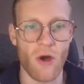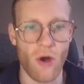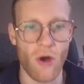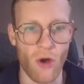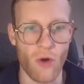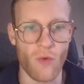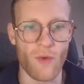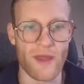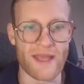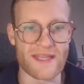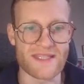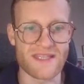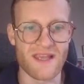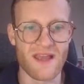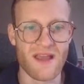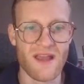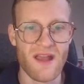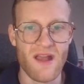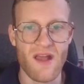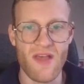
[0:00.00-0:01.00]
always.
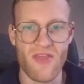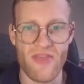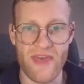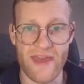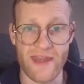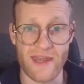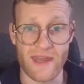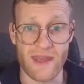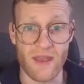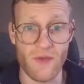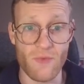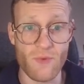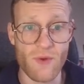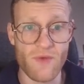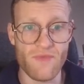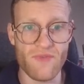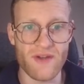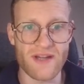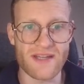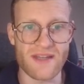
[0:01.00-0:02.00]
Then if we
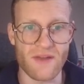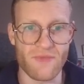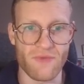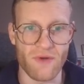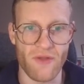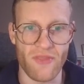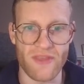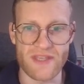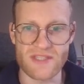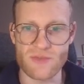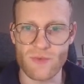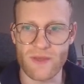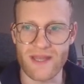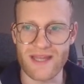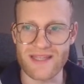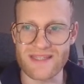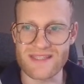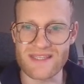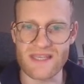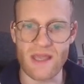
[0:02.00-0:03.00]
filter for this, we
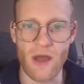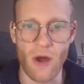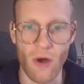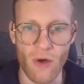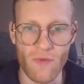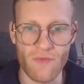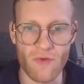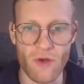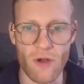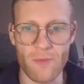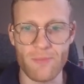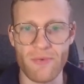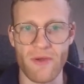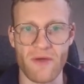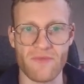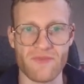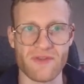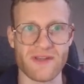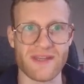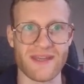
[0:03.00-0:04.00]
can see overall
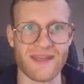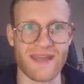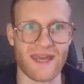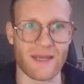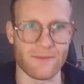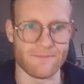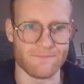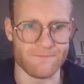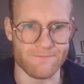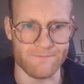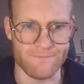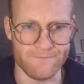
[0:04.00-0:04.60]
profit again.